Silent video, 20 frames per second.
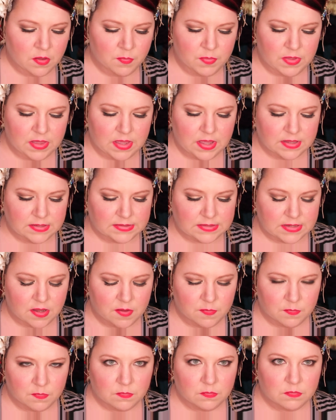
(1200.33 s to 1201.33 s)
because
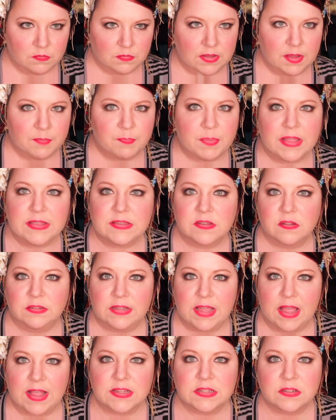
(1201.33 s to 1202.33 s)
lip pencil
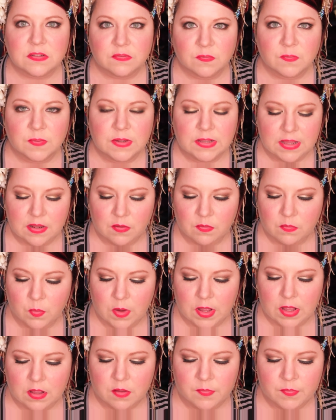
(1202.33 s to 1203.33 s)
lasts really
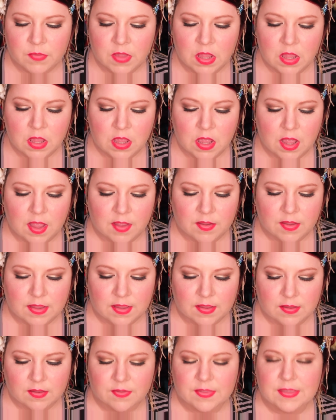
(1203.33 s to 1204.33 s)
well,
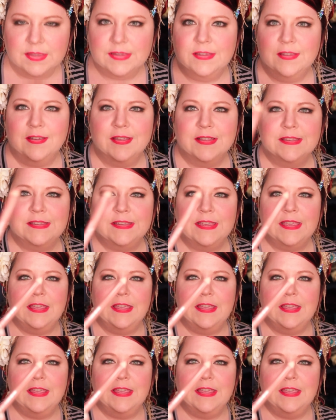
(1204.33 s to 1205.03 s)
this you can see